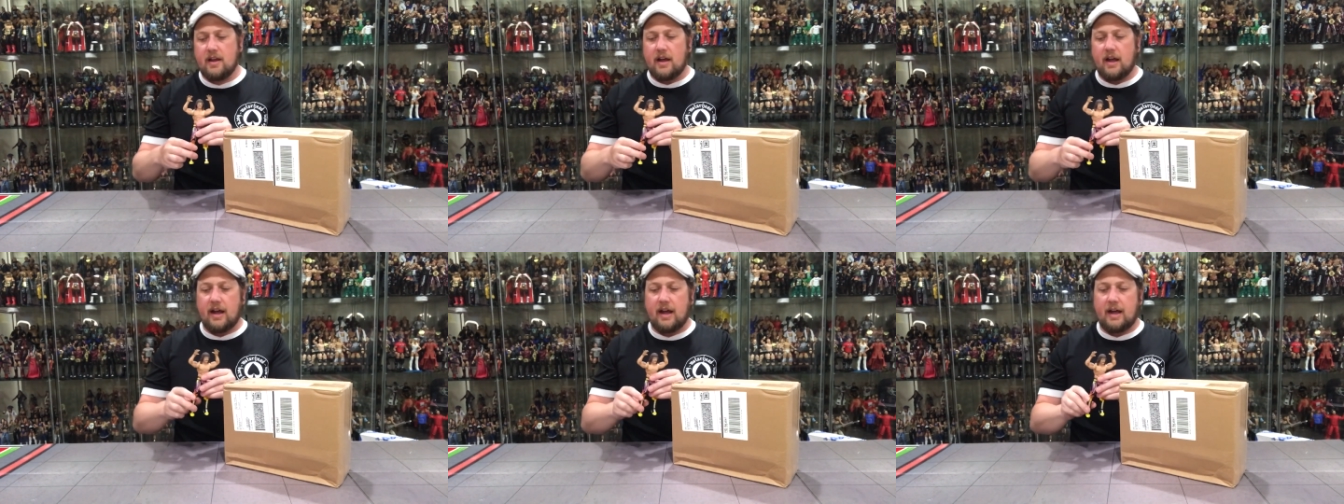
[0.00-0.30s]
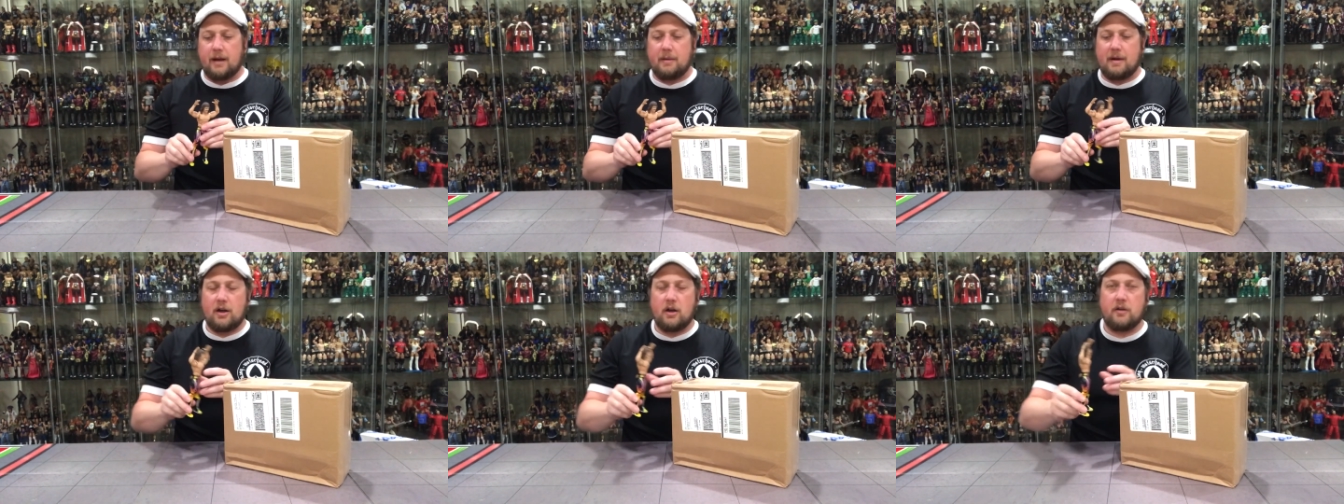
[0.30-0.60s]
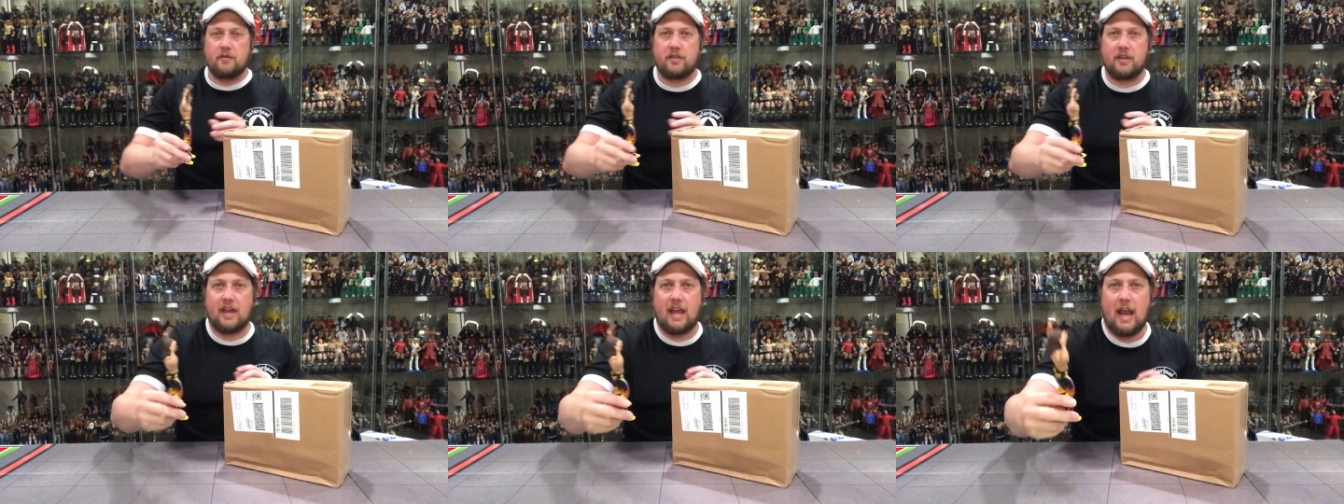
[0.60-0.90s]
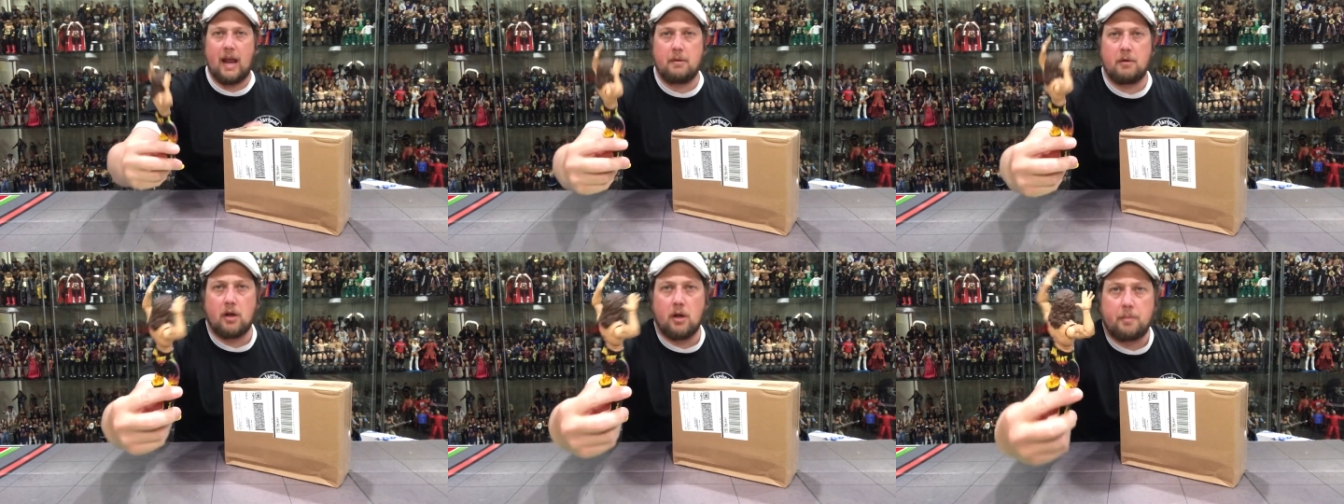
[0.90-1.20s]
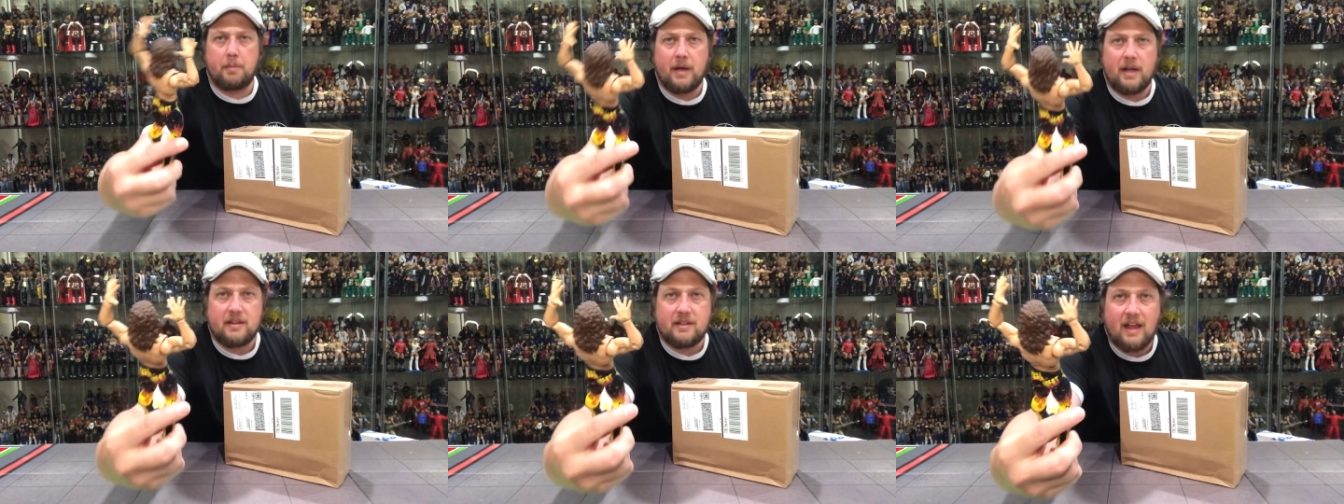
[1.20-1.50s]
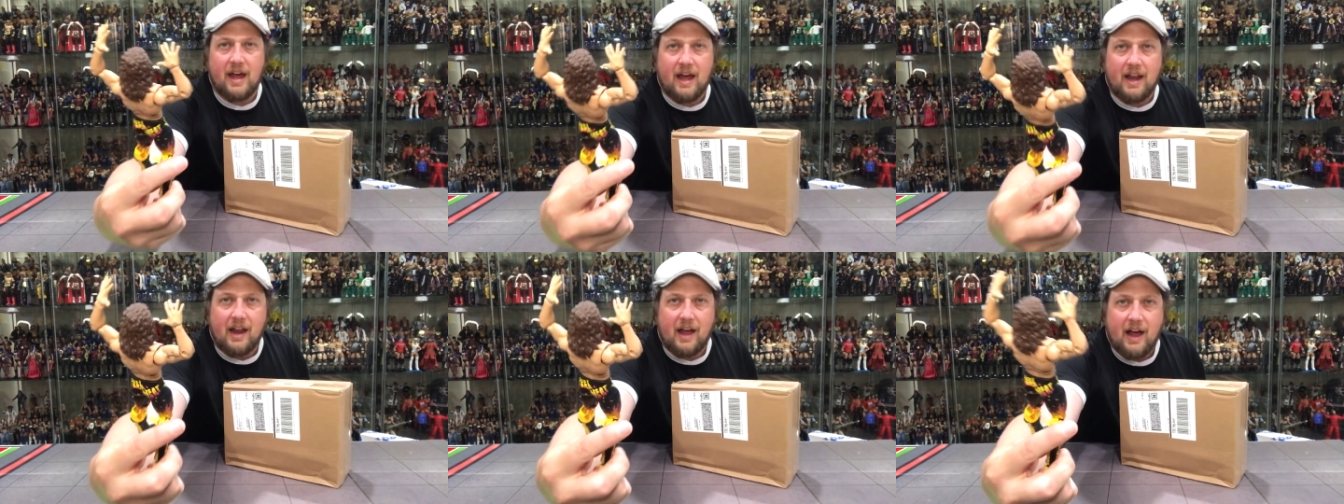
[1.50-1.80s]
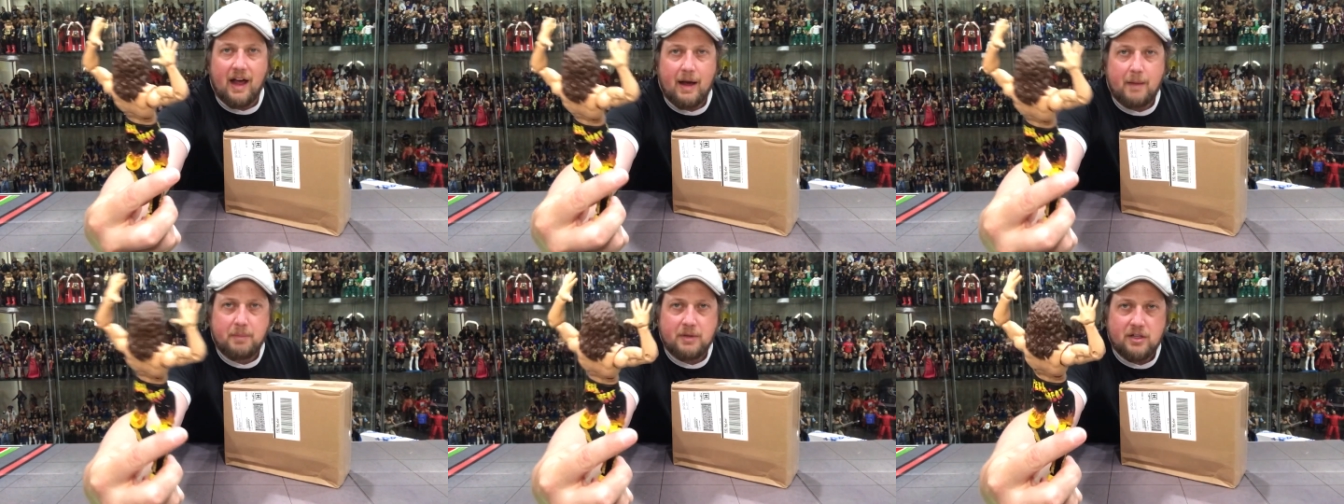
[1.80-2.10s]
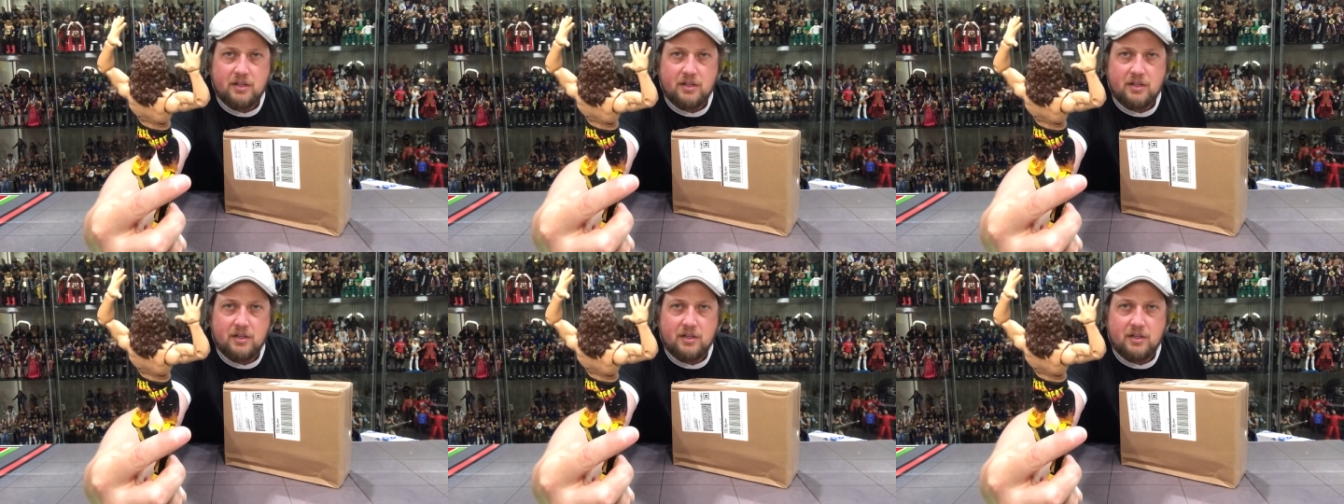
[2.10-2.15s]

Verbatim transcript: I don't know if the camera will pick that up.